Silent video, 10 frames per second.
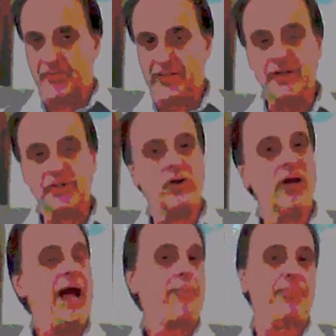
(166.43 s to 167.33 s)
Things are
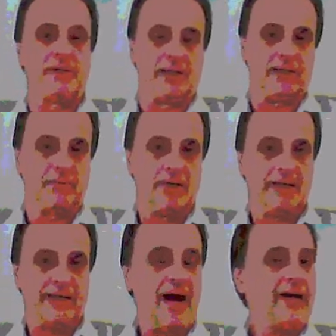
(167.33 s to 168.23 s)
happening.
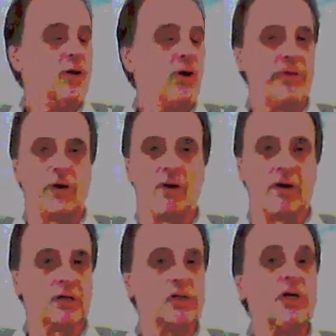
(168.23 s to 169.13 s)
Now, I know there
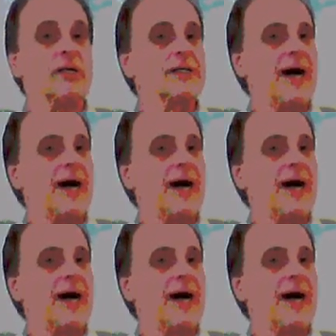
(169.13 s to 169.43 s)
are good,